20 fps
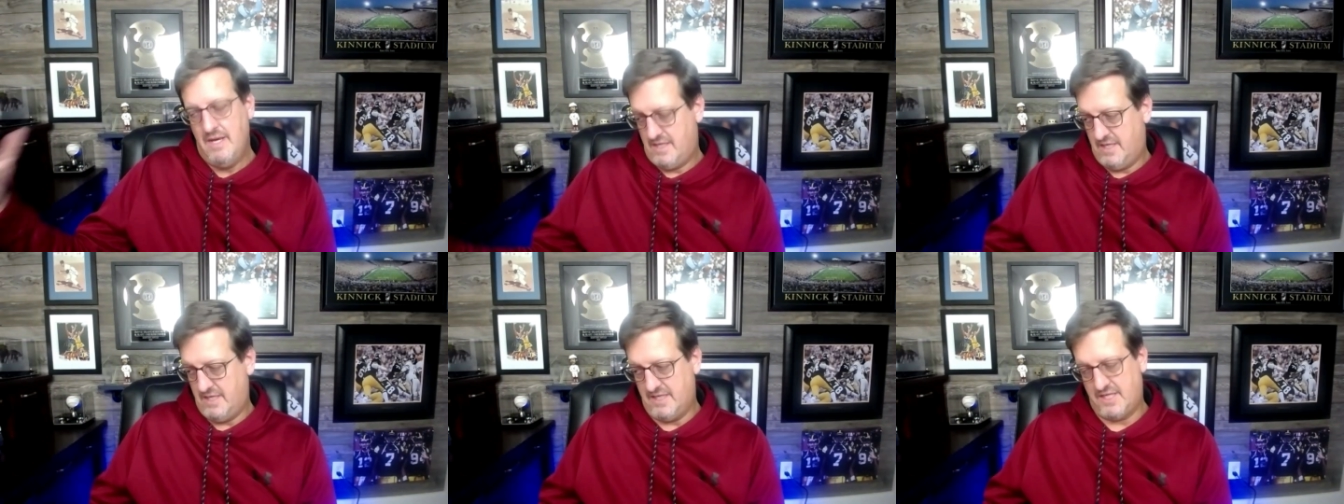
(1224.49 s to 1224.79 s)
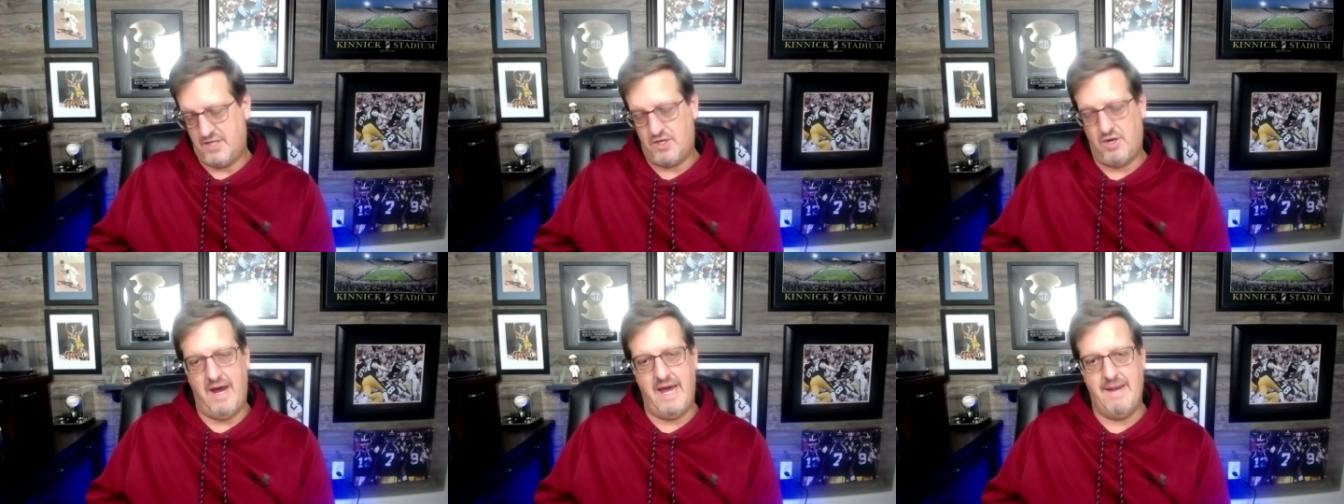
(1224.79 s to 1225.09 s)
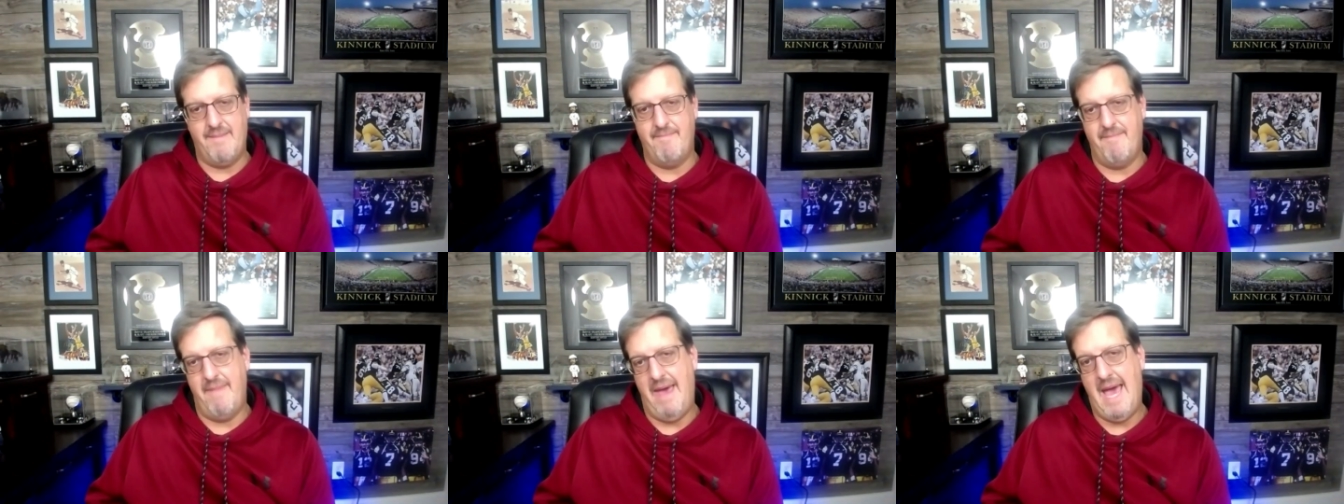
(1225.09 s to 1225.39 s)
to try
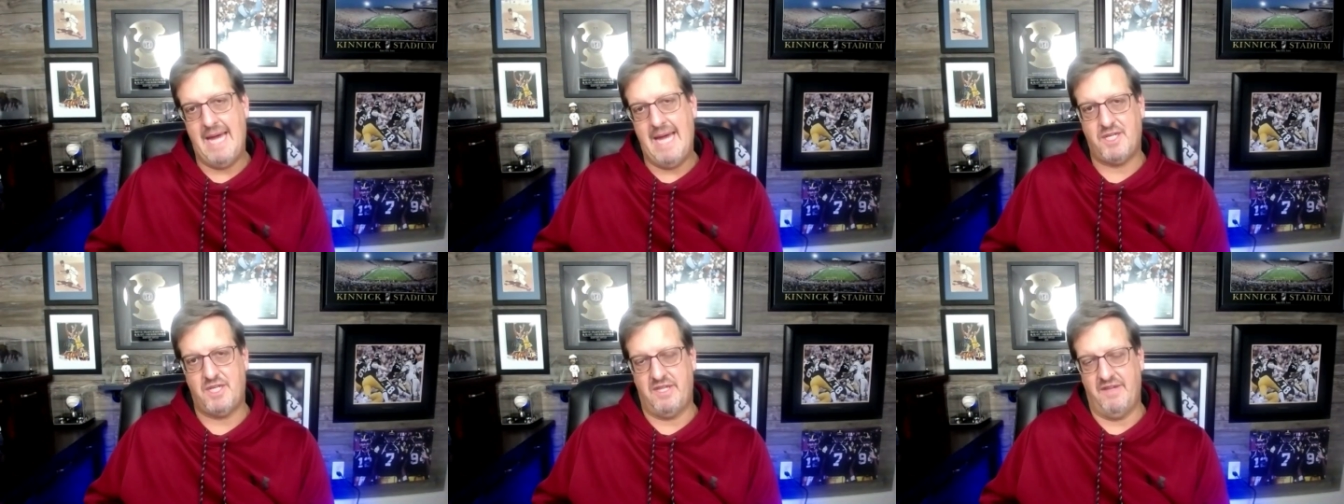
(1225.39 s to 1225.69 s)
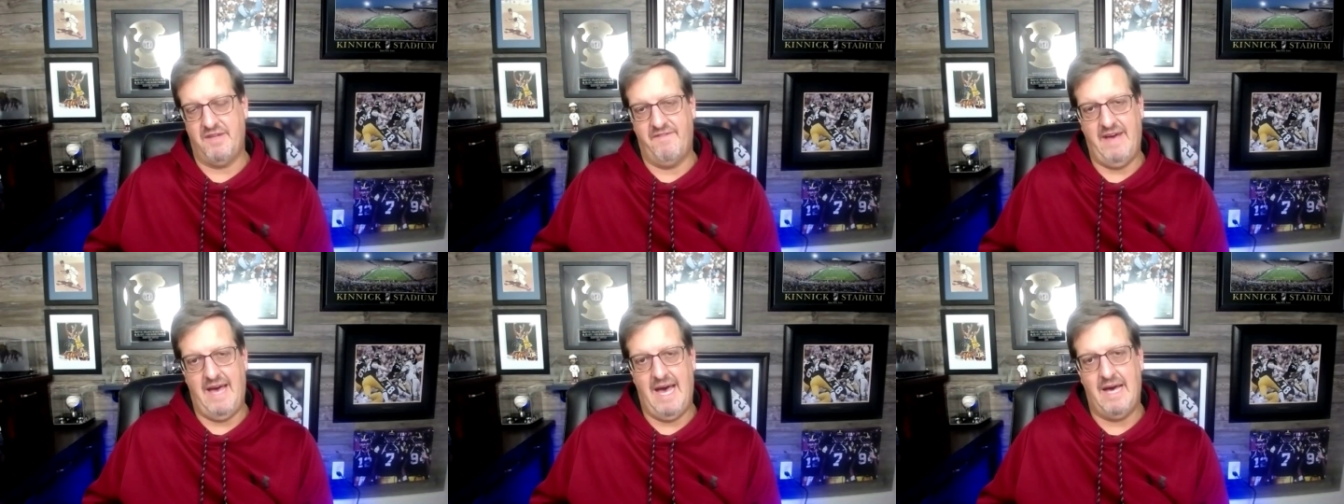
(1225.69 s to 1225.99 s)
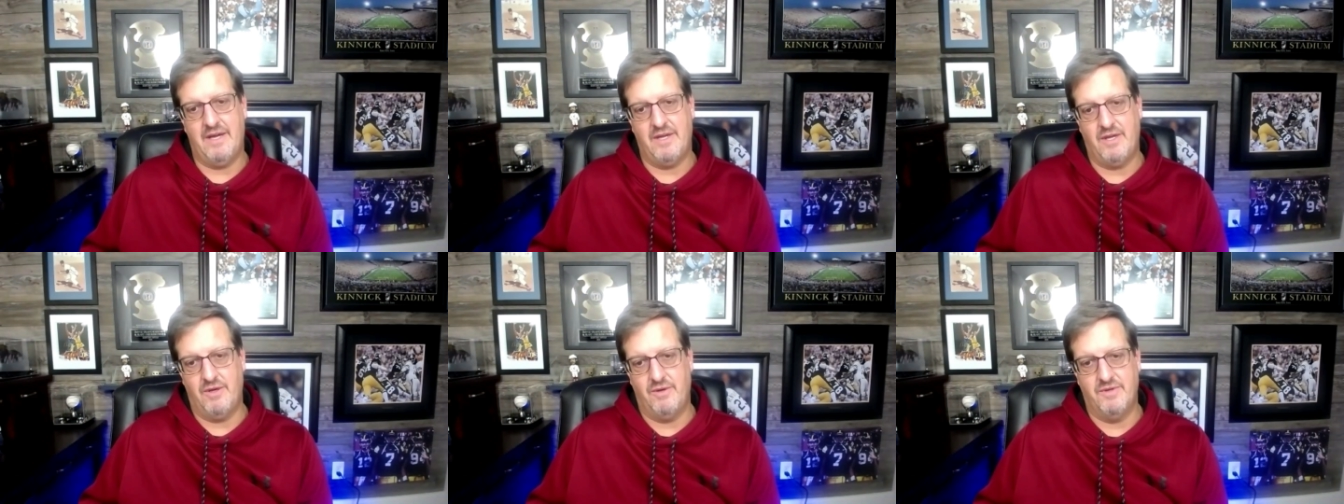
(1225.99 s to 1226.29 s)
and match the
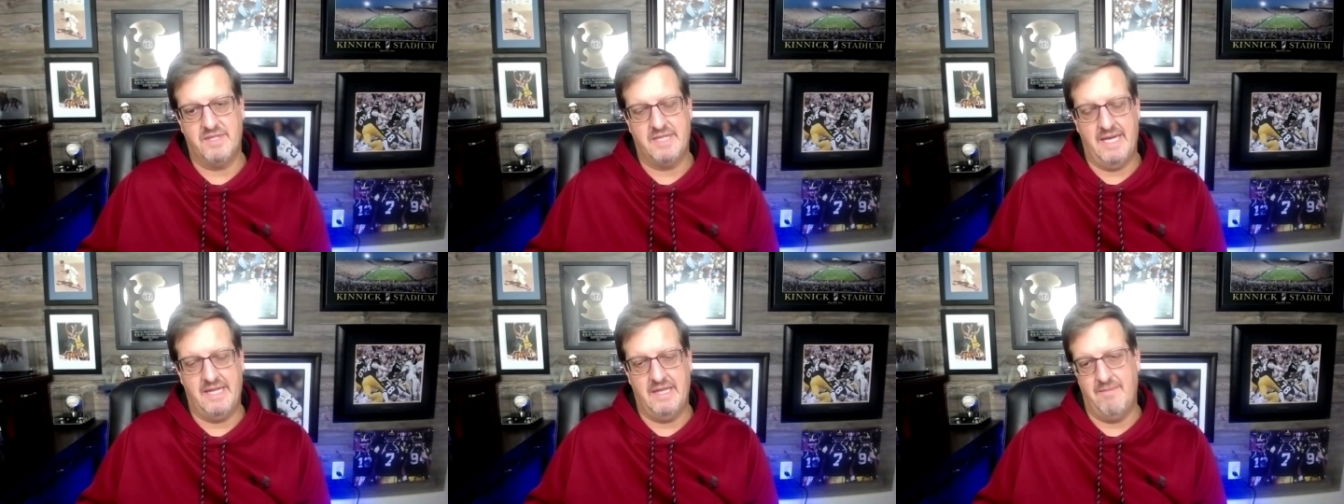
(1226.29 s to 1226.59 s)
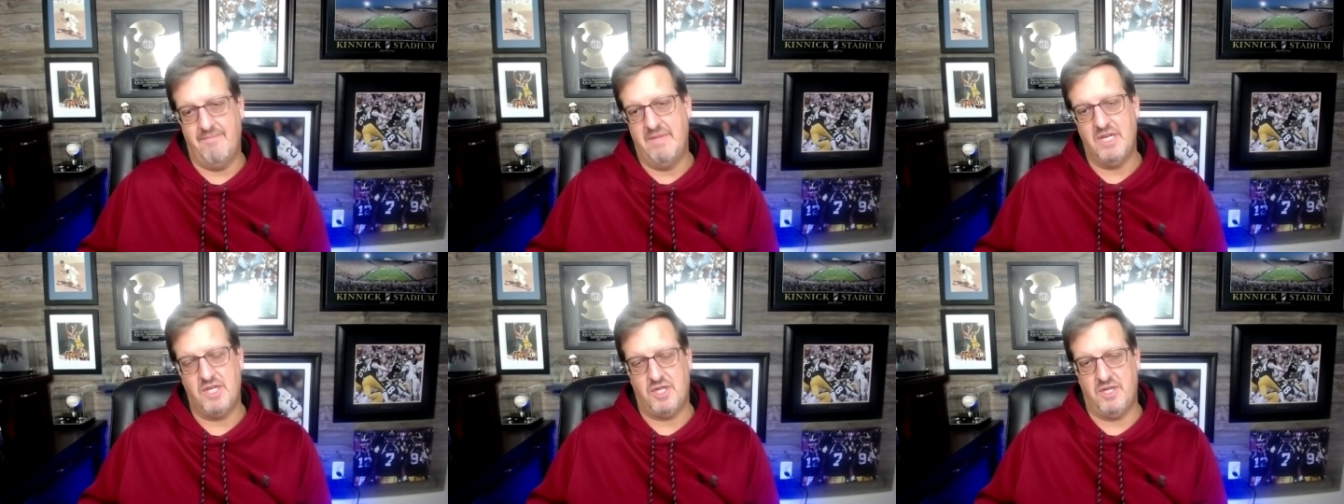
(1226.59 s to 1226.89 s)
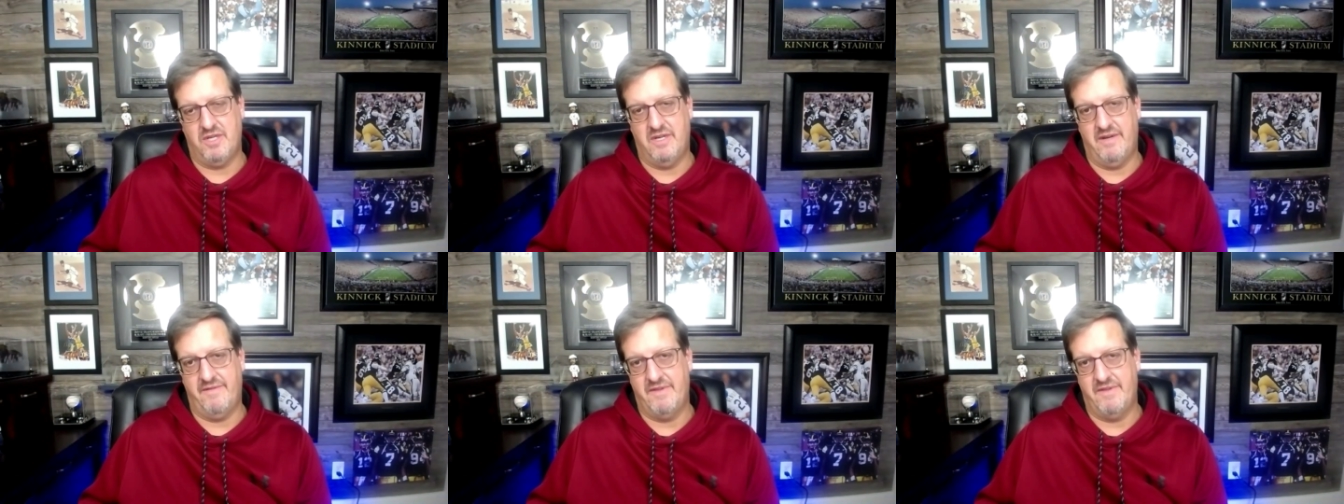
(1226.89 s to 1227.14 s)
values and the mission